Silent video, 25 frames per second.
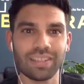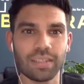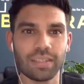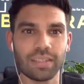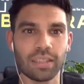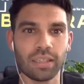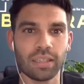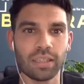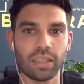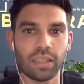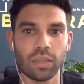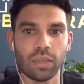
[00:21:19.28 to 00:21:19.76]

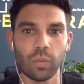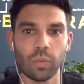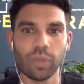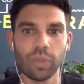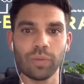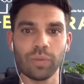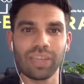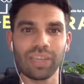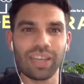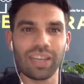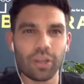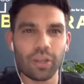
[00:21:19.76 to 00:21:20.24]
when we get
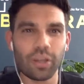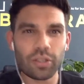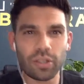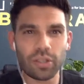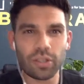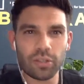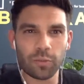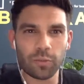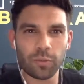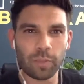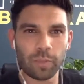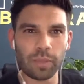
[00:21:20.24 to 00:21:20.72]
loads and loads of
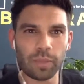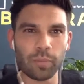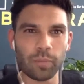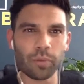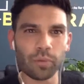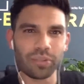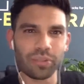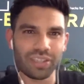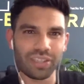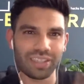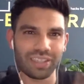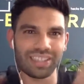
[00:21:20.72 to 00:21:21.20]
people,
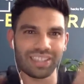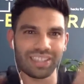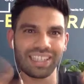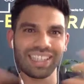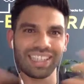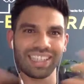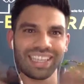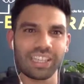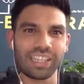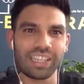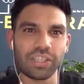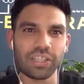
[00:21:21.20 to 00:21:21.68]
the
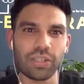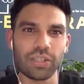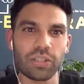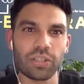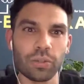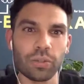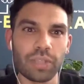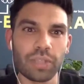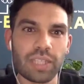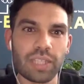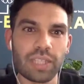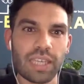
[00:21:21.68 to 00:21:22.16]
connection is not the
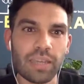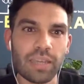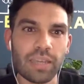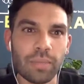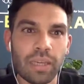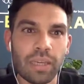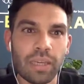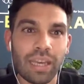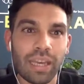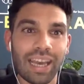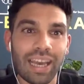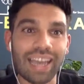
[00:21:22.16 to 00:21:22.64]
same.
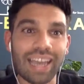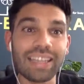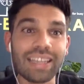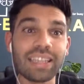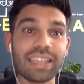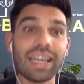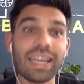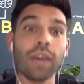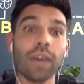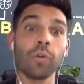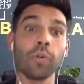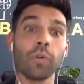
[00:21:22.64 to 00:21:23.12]
And that
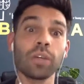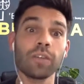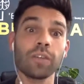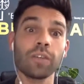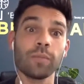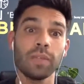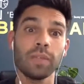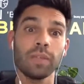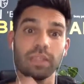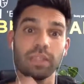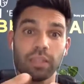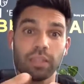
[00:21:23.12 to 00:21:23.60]
will give
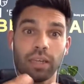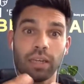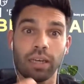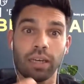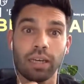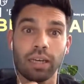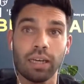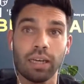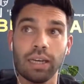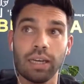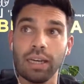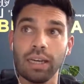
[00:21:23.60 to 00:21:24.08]
me
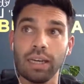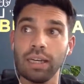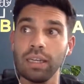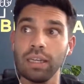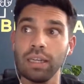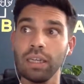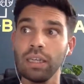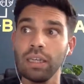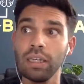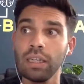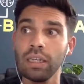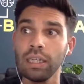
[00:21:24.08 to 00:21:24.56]
a
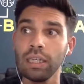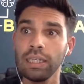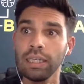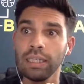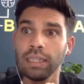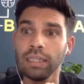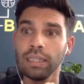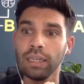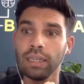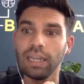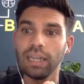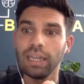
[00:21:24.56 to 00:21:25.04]

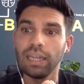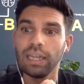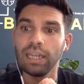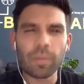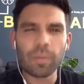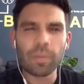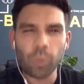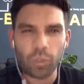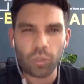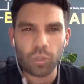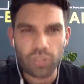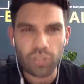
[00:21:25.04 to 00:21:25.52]
little bit more
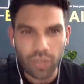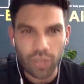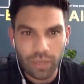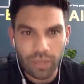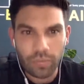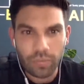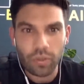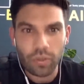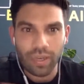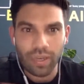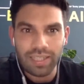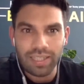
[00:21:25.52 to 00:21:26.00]
time to
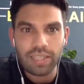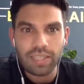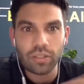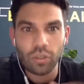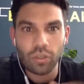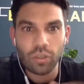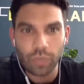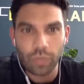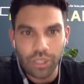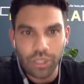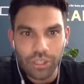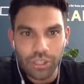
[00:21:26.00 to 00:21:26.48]
answer your
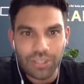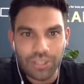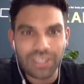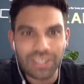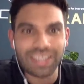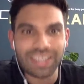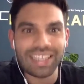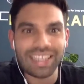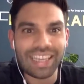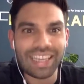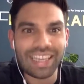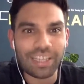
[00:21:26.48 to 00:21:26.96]
questions at the
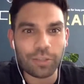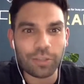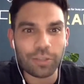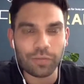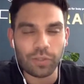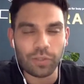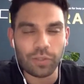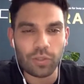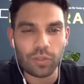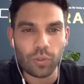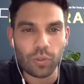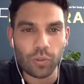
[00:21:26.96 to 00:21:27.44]
end of the
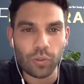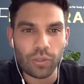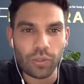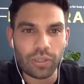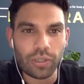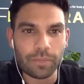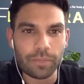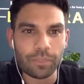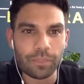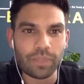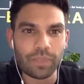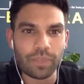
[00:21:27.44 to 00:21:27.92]
talk.
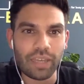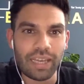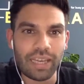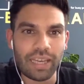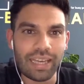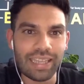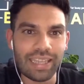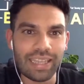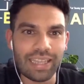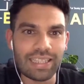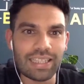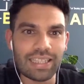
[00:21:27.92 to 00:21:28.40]

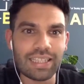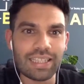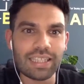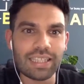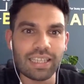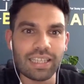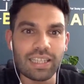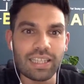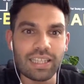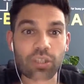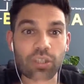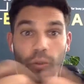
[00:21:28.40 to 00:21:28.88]
And it's
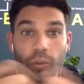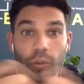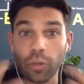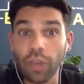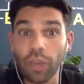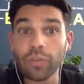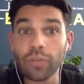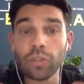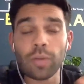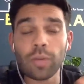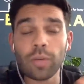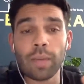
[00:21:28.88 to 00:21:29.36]
all going to
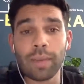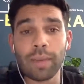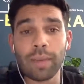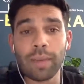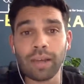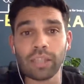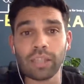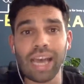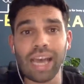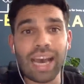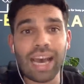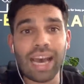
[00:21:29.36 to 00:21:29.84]
be about
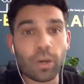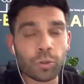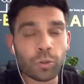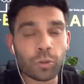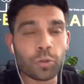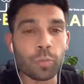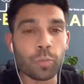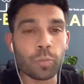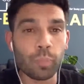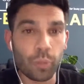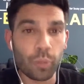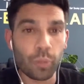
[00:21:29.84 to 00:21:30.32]
how to
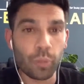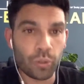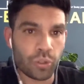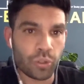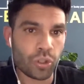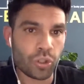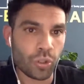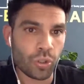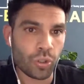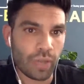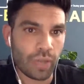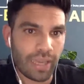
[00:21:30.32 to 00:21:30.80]
boost your
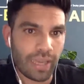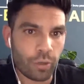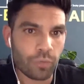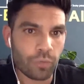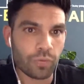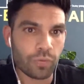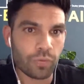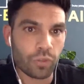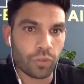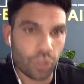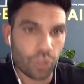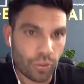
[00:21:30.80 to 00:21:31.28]
health
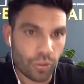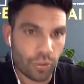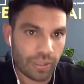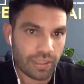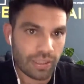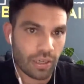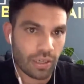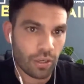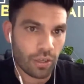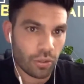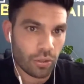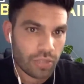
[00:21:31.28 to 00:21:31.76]
during the
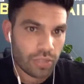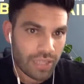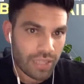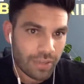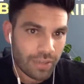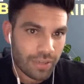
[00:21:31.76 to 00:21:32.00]
lockdown